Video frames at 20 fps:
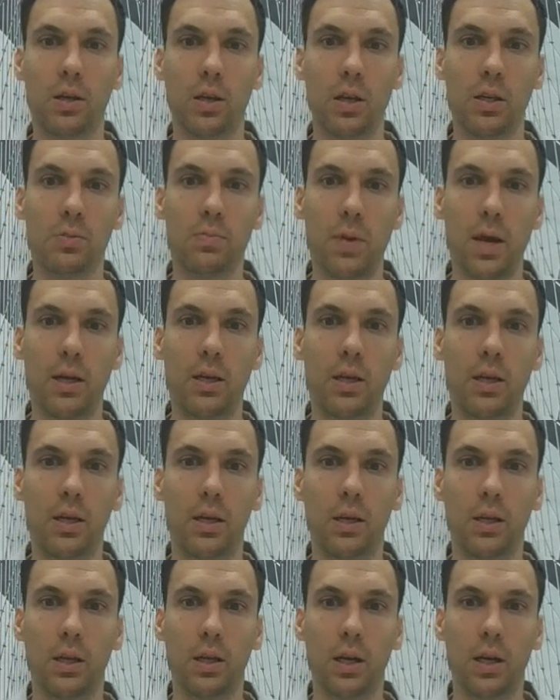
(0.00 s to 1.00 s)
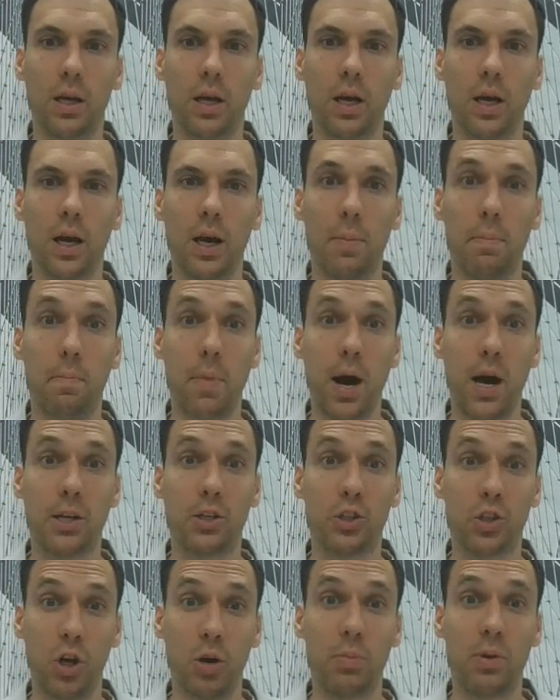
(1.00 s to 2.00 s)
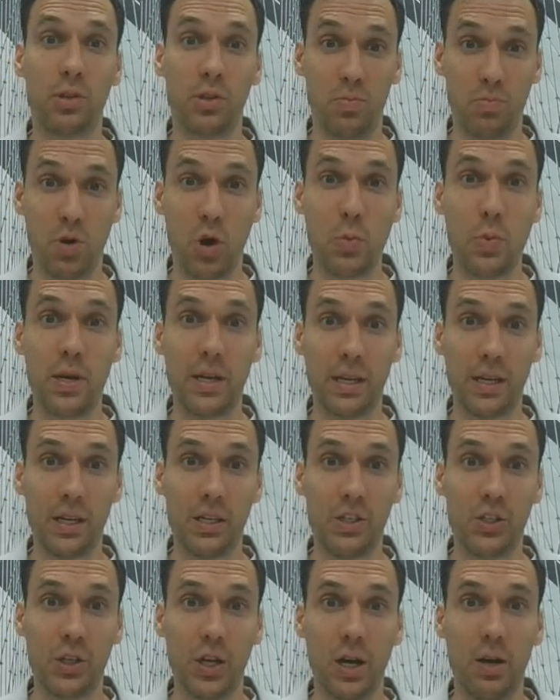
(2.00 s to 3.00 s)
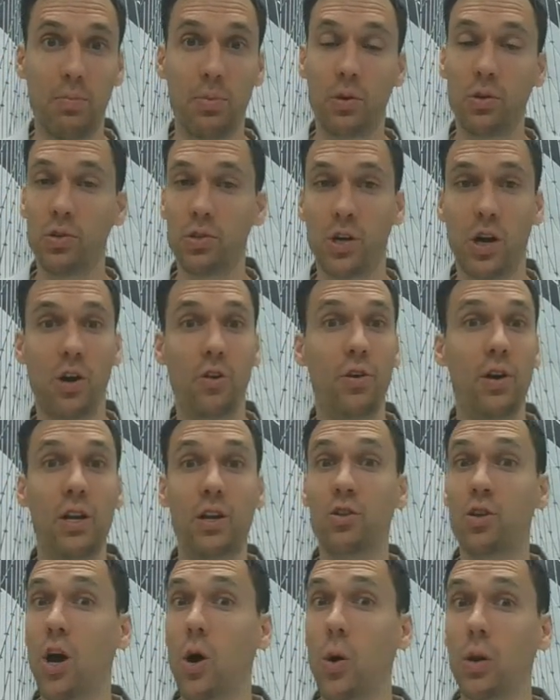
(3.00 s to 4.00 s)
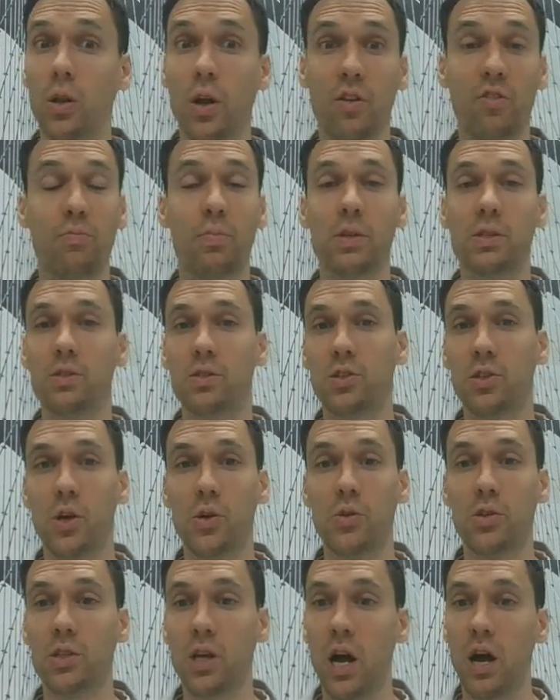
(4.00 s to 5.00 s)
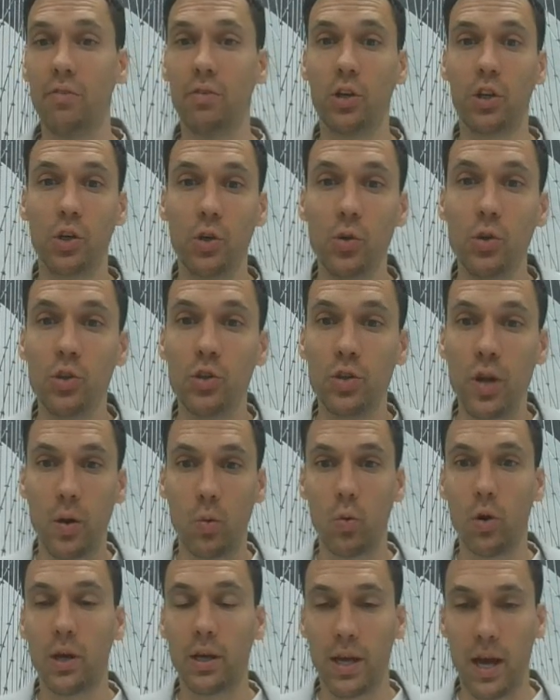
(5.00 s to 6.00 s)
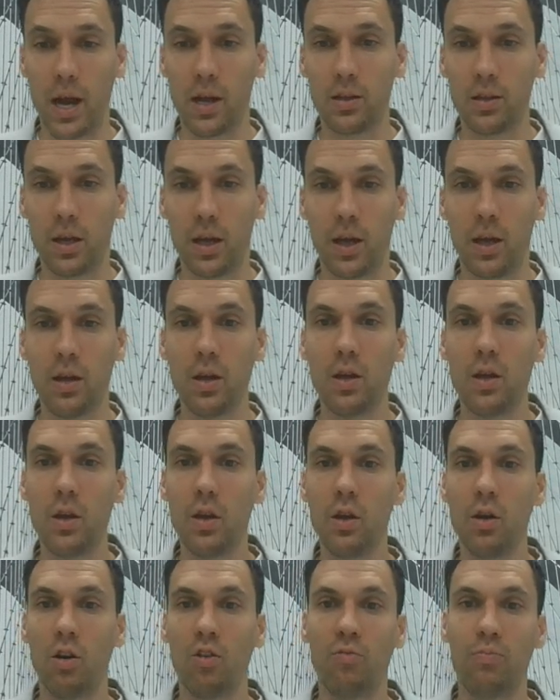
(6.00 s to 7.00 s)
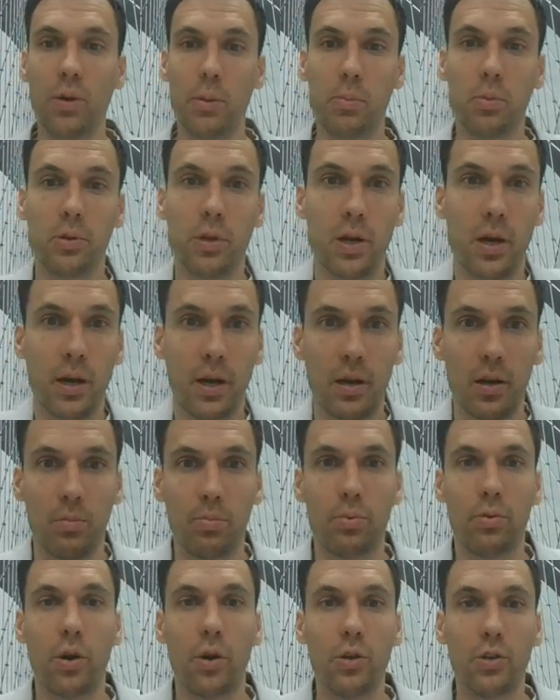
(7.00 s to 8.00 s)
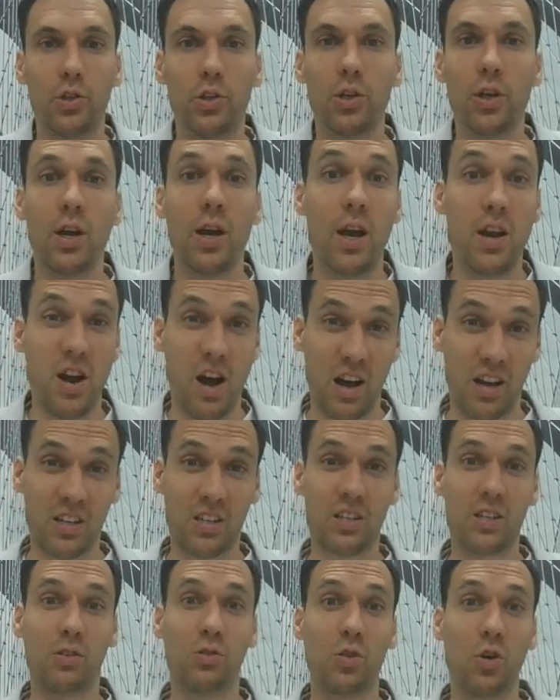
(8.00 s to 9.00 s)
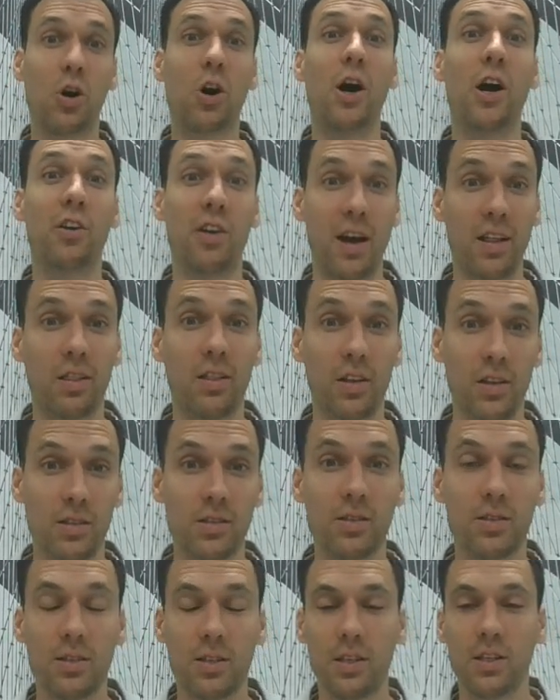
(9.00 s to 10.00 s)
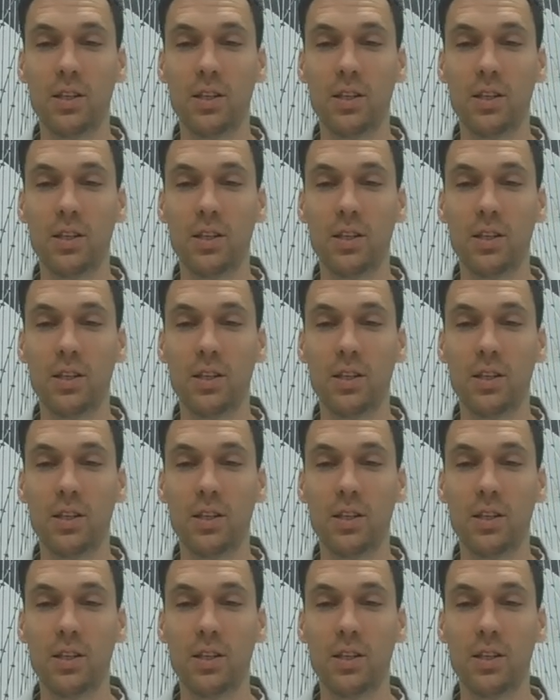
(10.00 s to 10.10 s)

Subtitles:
is making my job at the moment easier, because I already know a lot of business owners. I have a huge network out there of people that I can approach and ask to hire athletes.